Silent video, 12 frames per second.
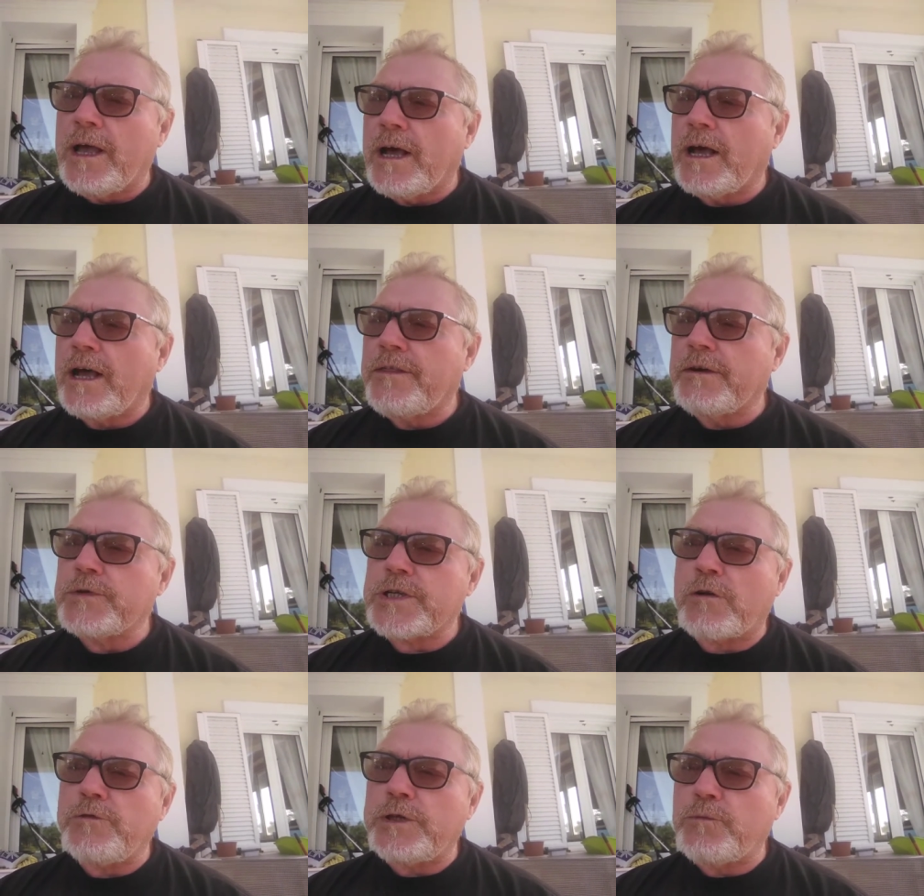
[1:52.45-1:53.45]
There was
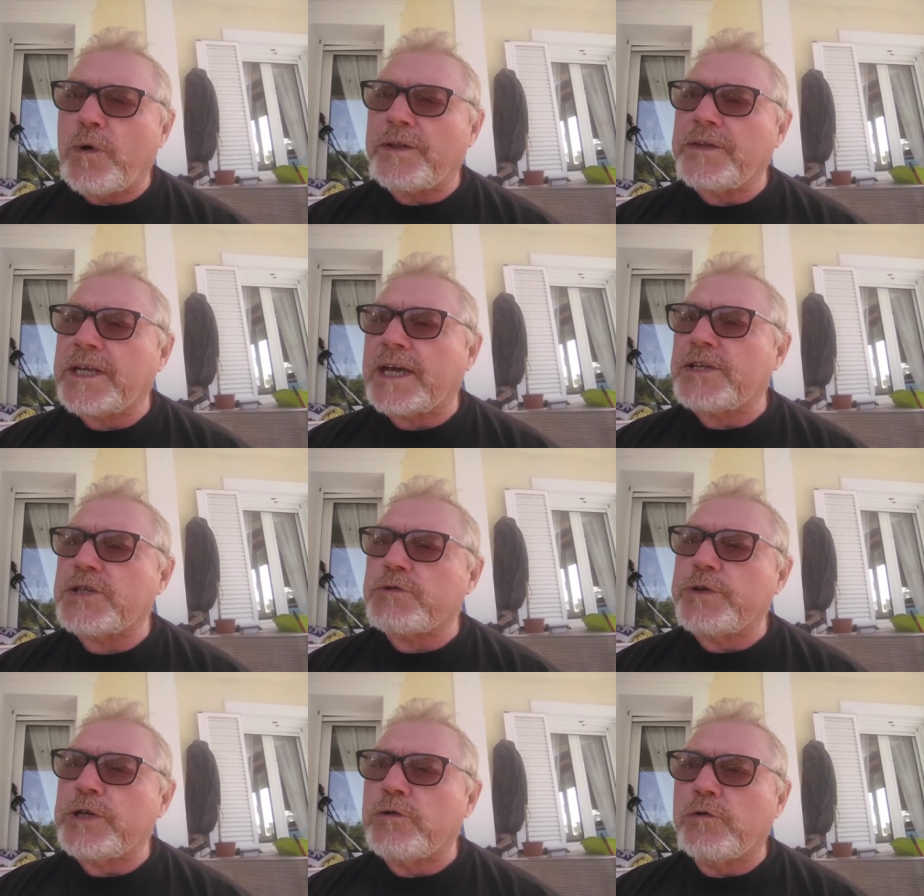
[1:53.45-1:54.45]
only 1 case
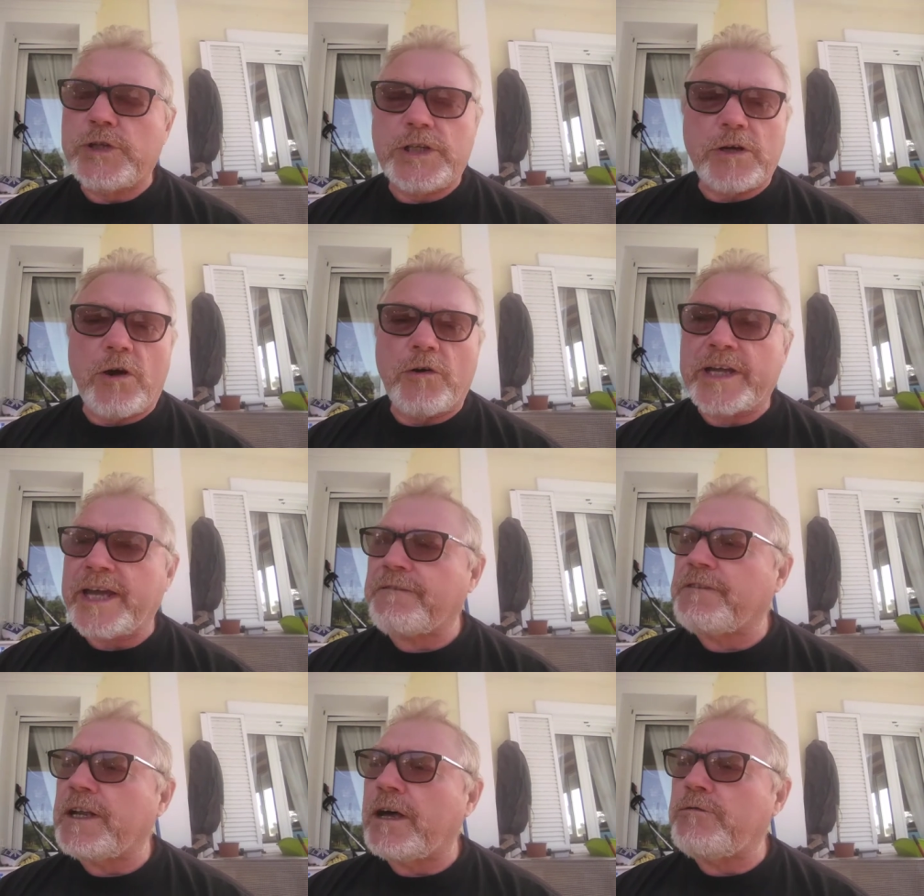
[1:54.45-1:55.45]
recorded on
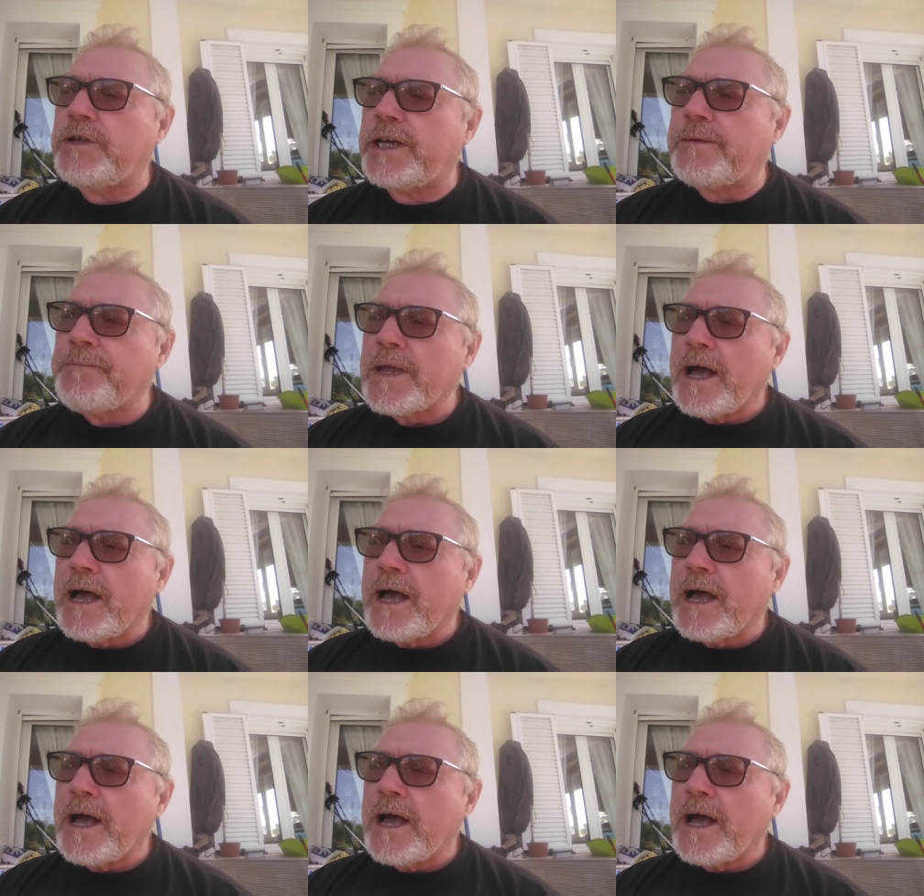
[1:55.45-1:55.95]
Catalonia.